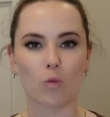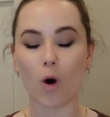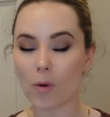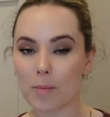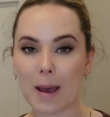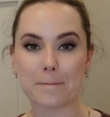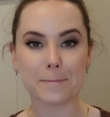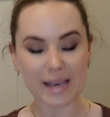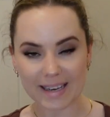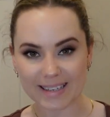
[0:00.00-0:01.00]
What were my
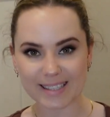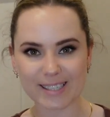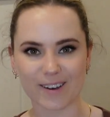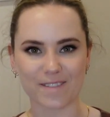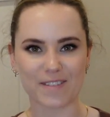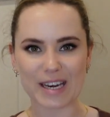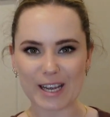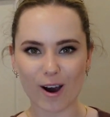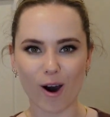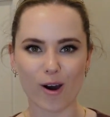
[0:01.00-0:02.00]
biggest
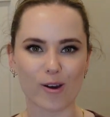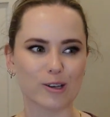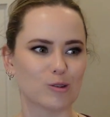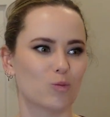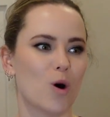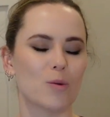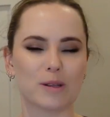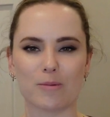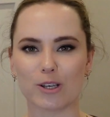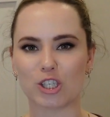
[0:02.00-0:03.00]
videos? What were
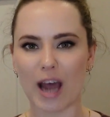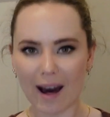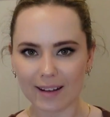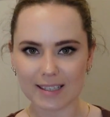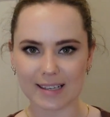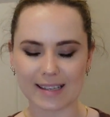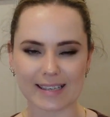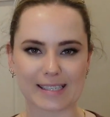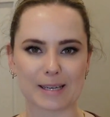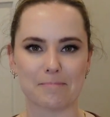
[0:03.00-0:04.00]
the most challenging
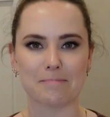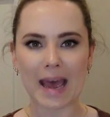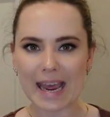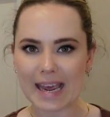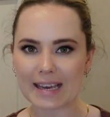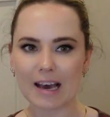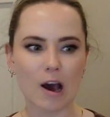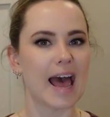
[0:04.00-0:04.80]
things to make?